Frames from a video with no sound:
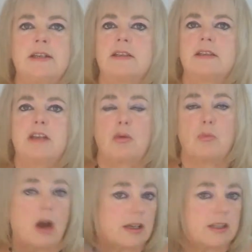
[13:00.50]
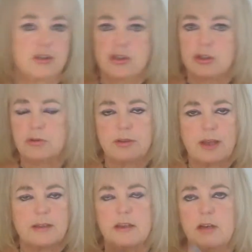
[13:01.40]
you know, what I can do
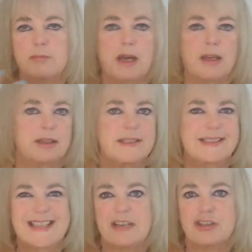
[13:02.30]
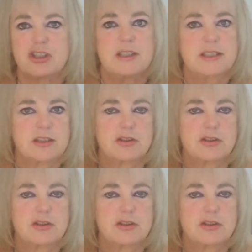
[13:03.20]
there. You know, my intention is